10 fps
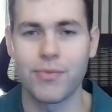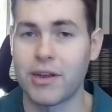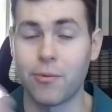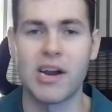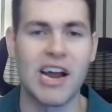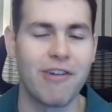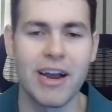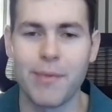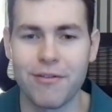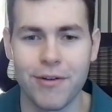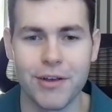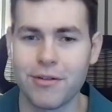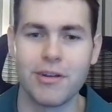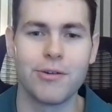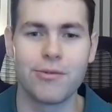and what I recommend for you
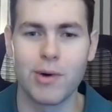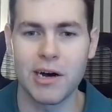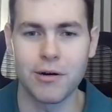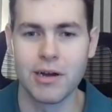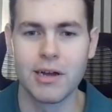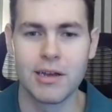to do as well,